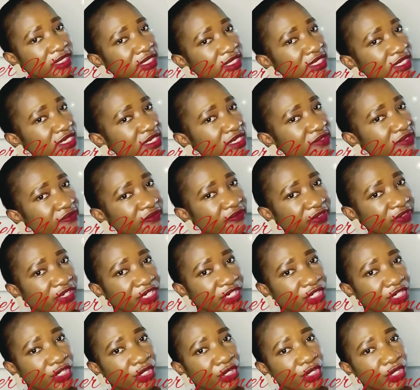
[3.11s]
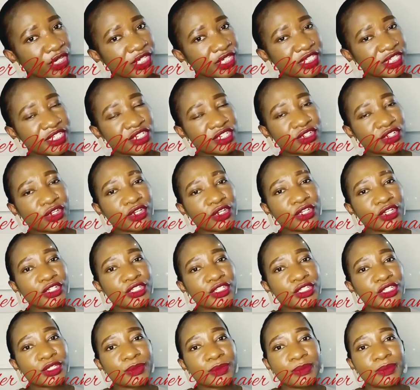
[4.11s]
yeah I surround my soul
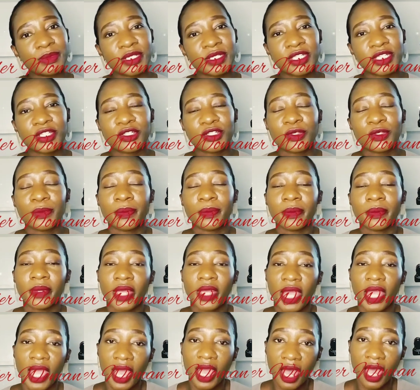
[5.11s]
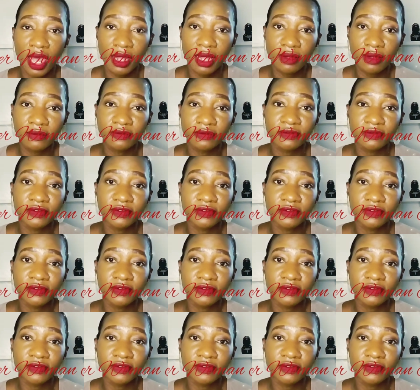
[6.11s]
with the positivity